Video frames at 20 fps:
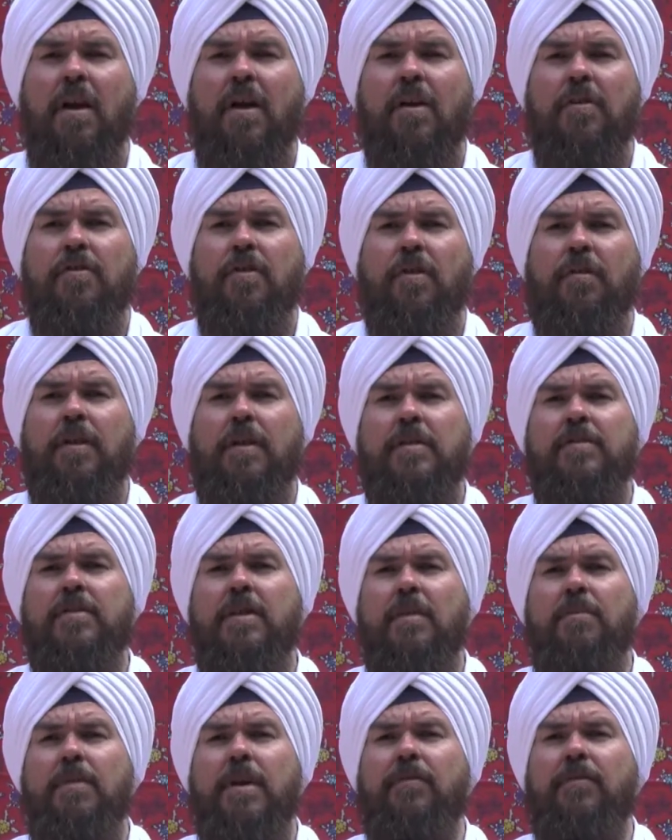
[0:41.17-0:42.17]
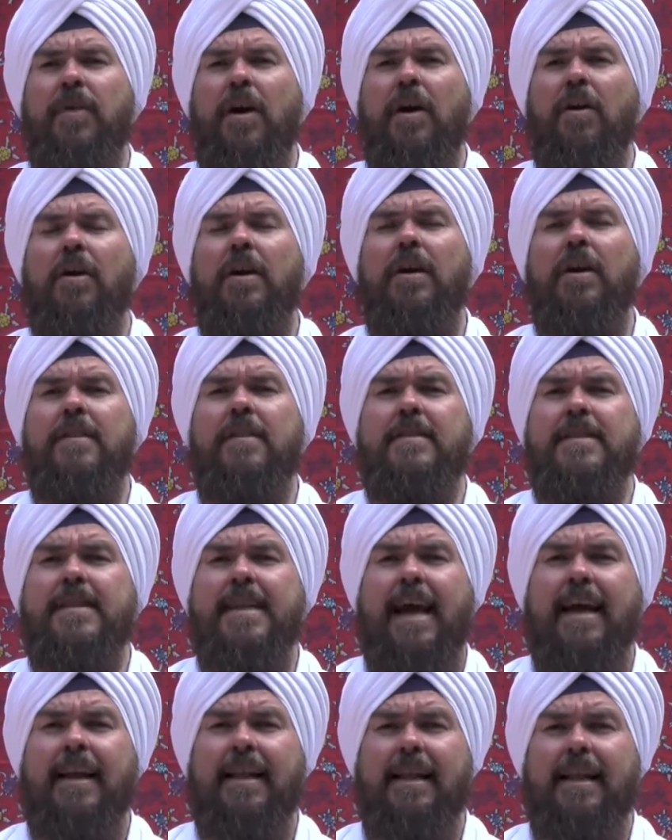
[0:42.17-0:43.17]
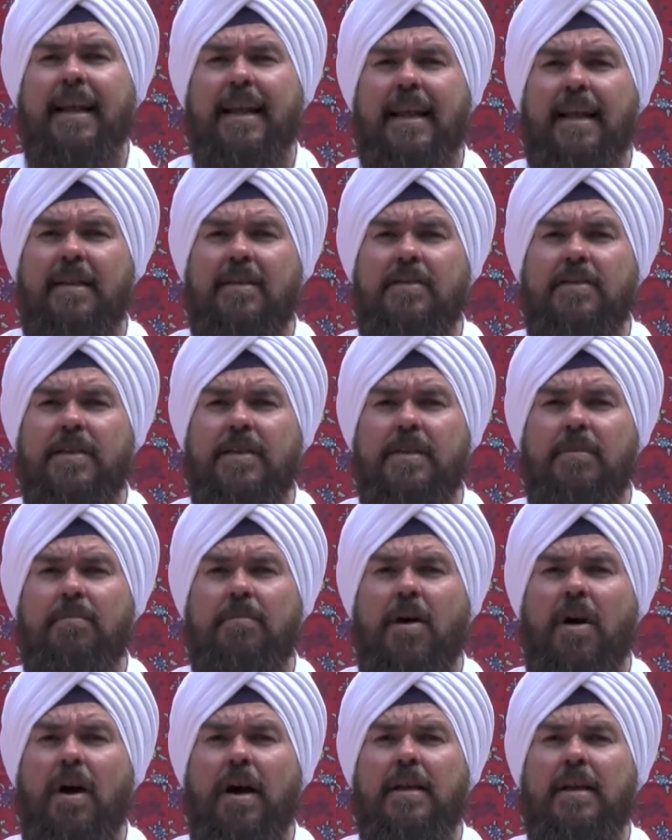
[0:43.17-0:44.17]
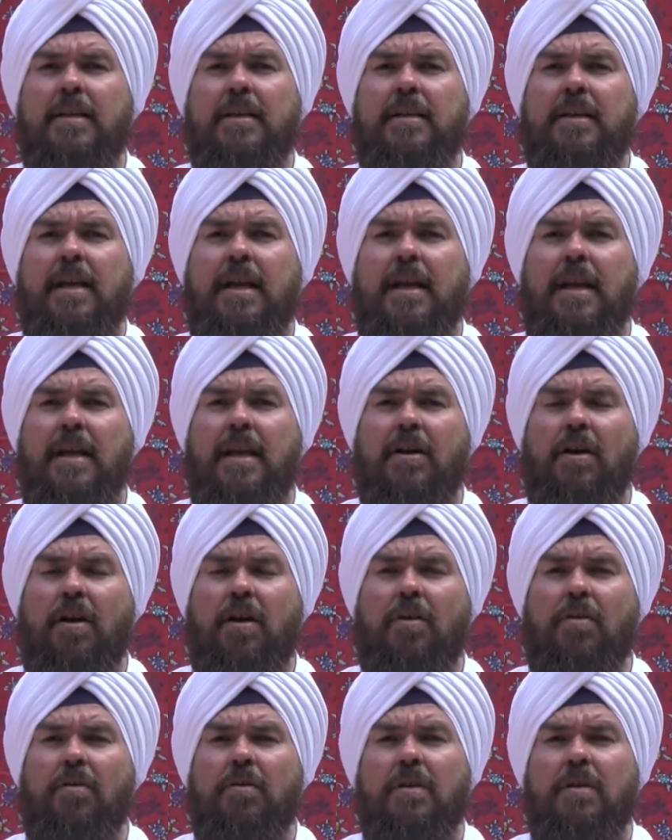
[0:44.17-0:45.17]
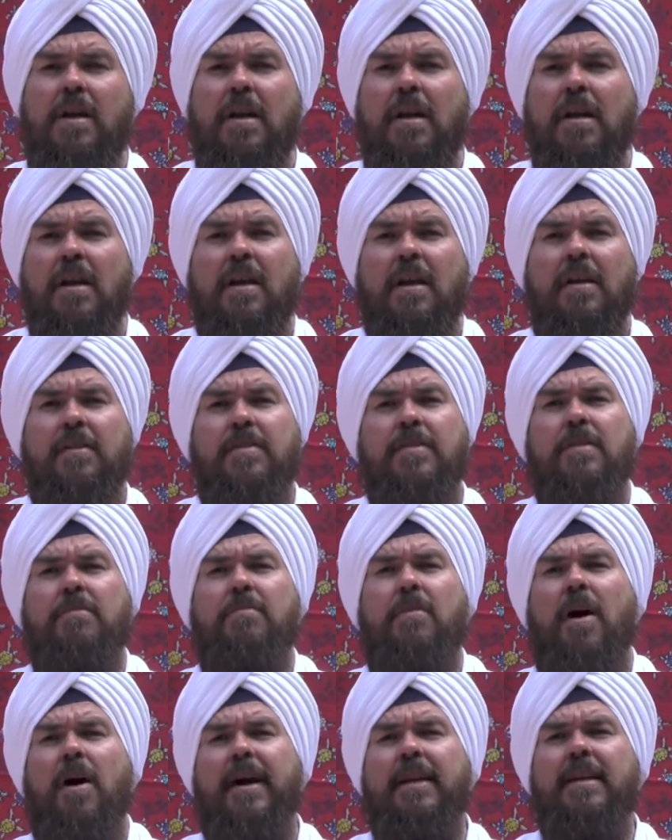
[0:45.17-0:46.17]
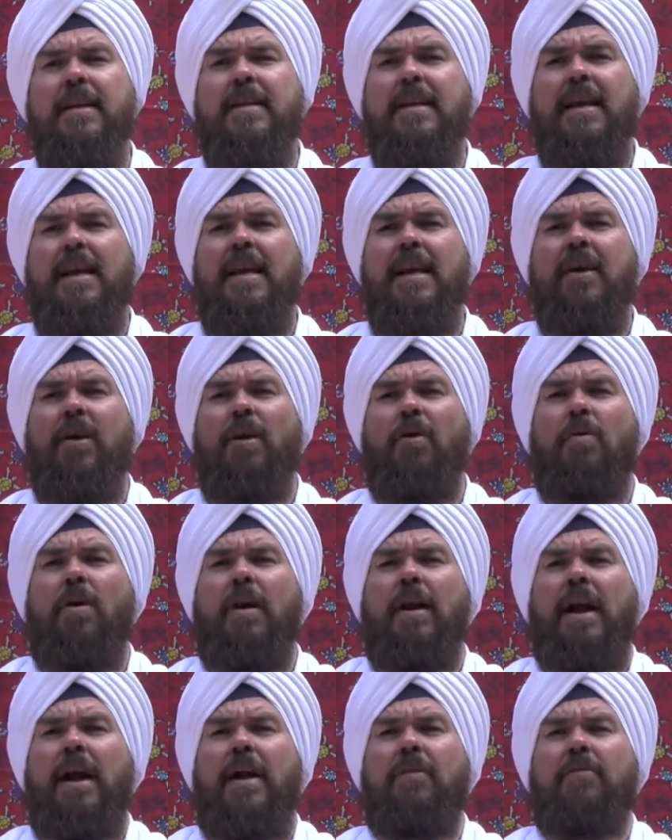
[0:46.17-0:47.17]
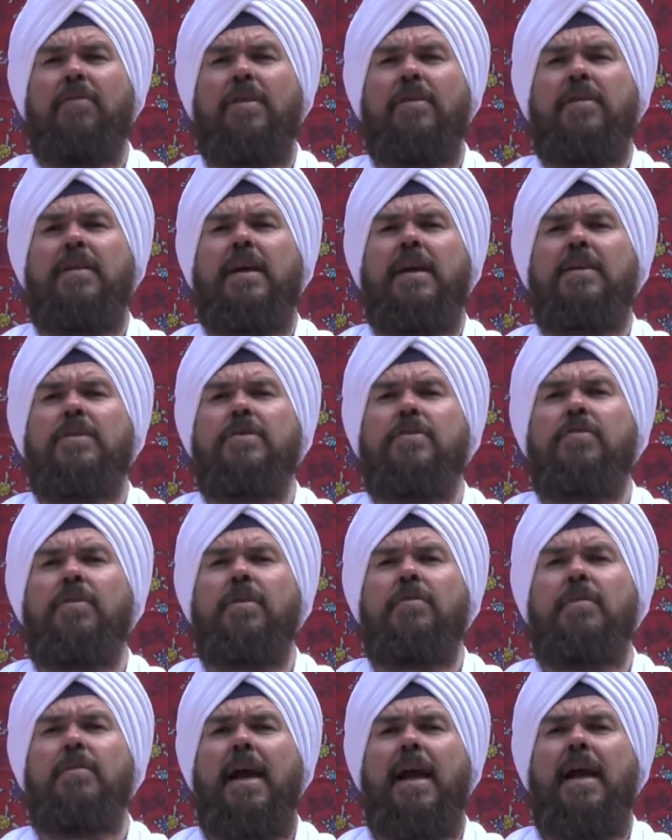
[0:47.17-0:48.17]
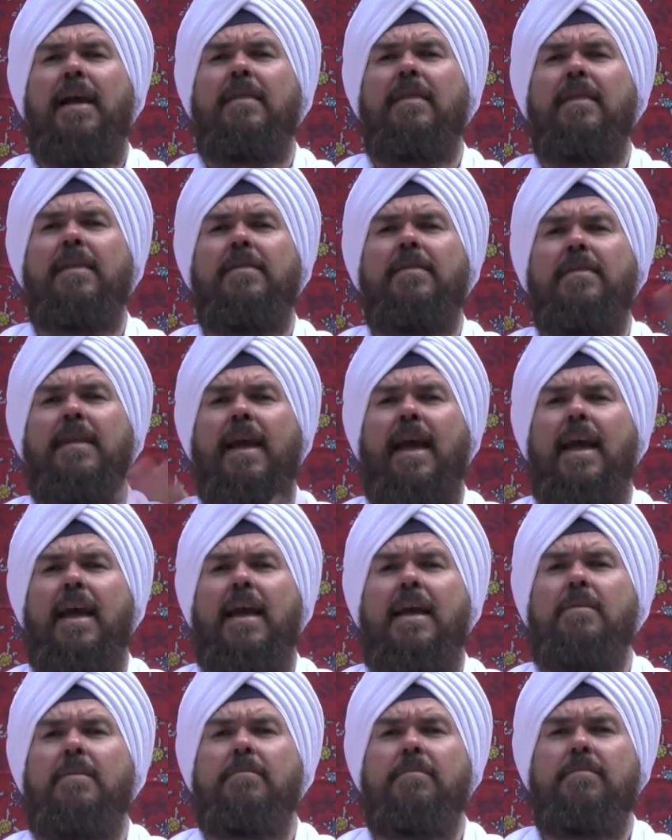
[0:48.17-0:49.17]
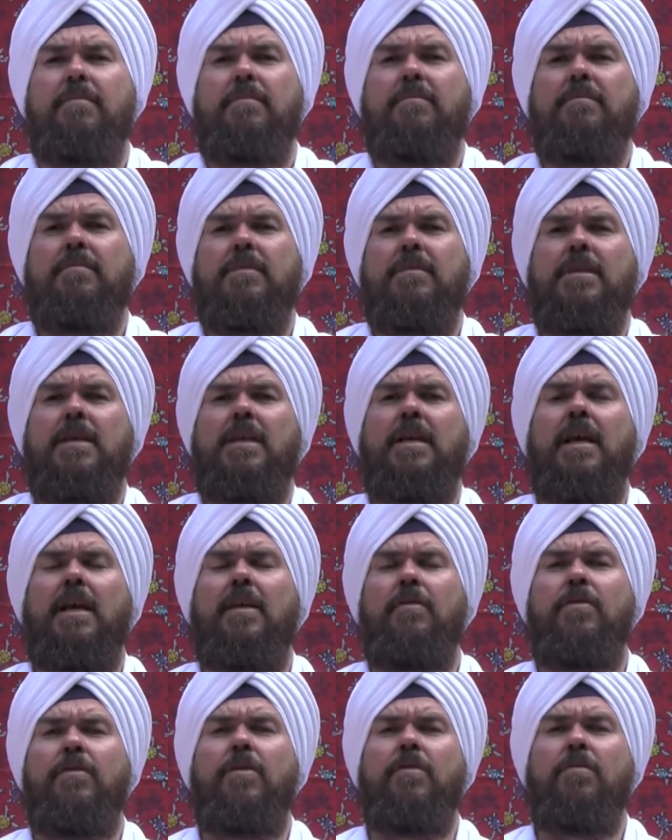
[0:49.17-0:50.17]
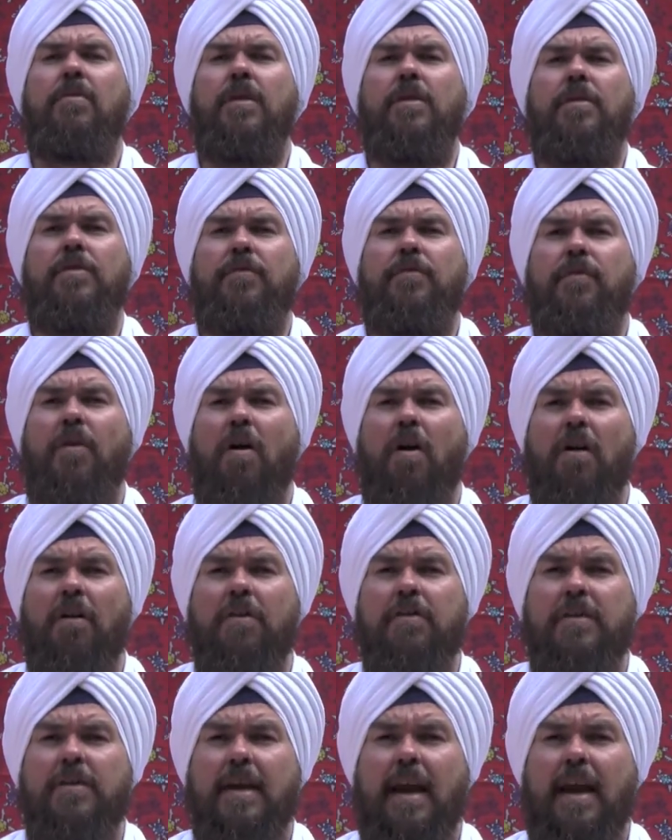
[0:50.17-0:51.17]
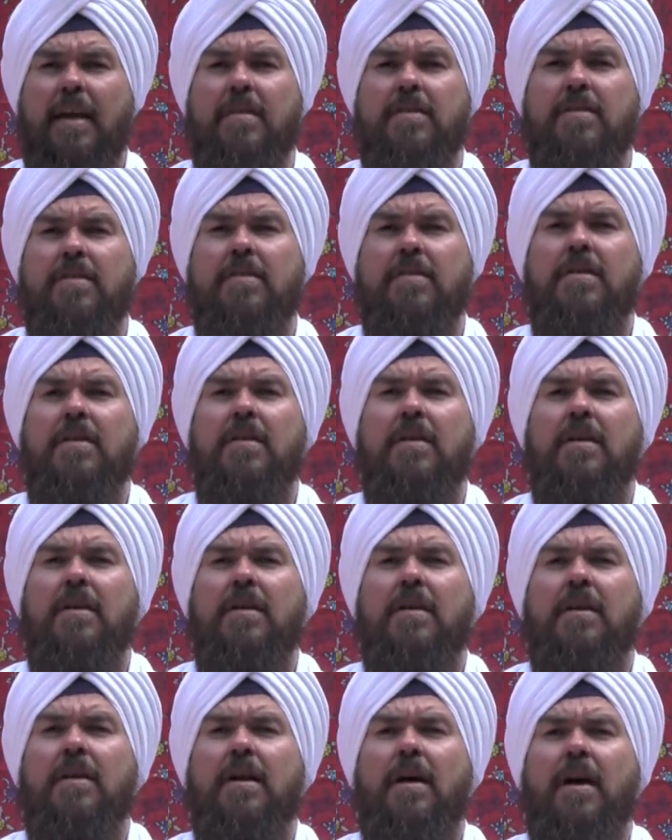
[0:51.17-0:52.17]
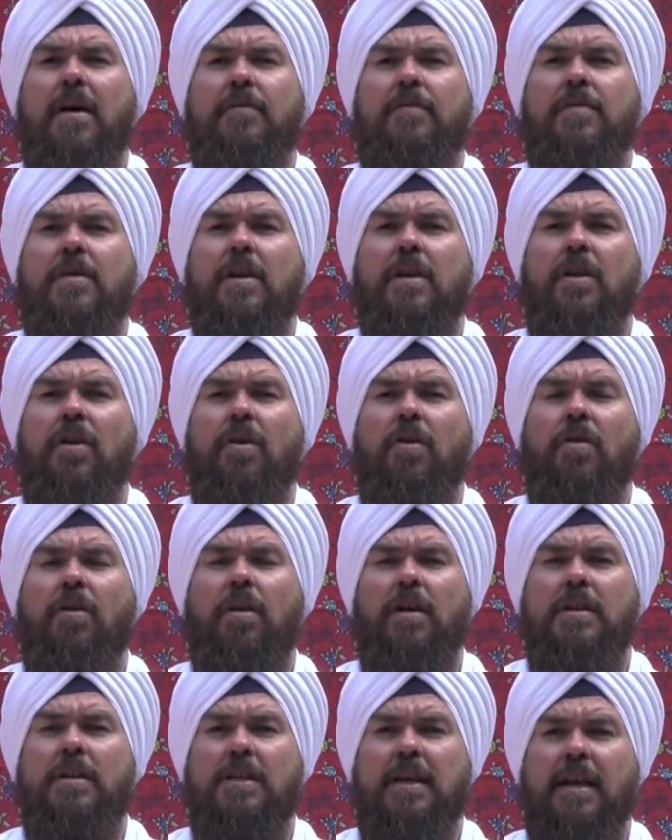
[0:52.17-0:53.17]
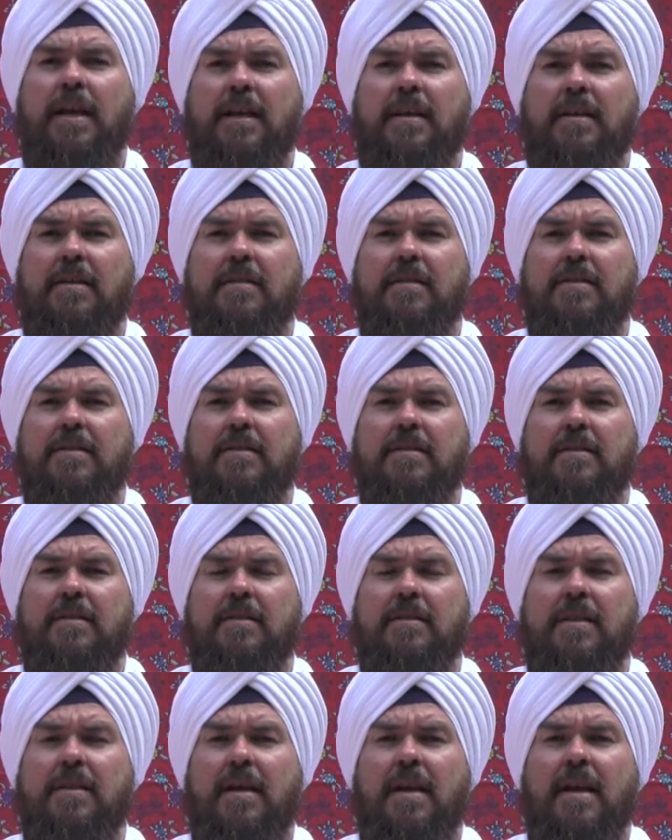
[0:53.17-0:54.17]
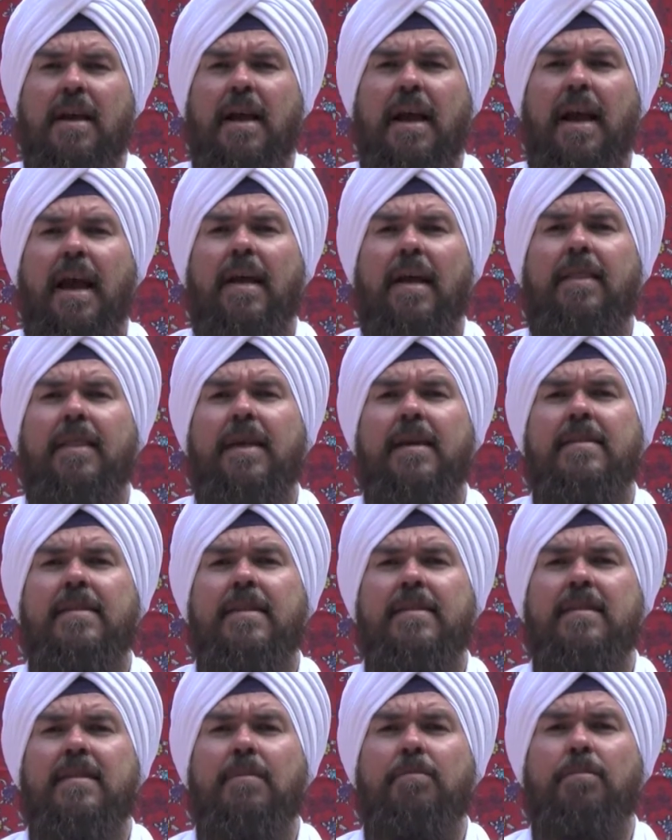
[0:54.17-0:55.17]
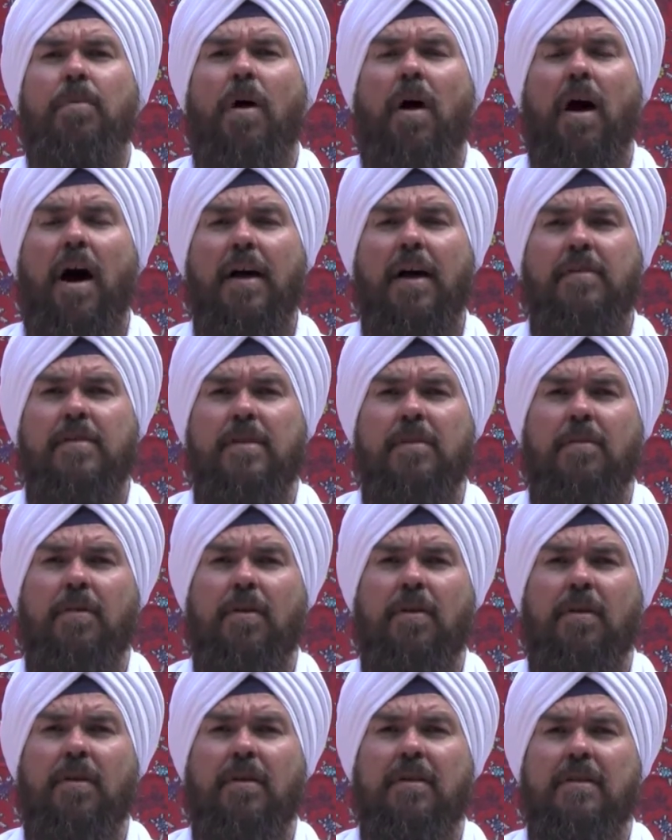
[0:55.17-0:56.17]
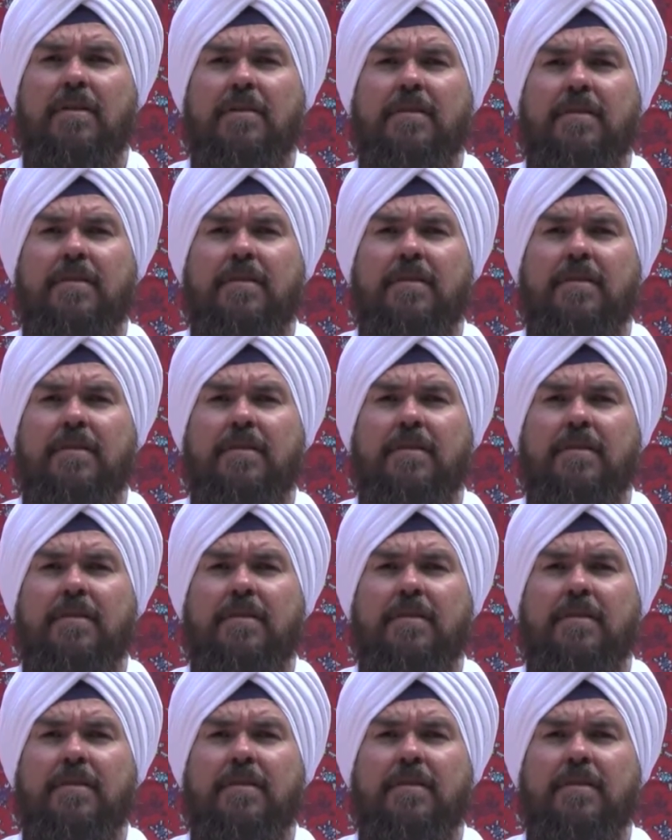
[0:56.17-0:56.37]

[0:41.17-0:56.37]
So this can be very unsettling to the mind and the ego, because the mind and the ego want everything to remain the same, to give you this false sense of security. And this is impossible,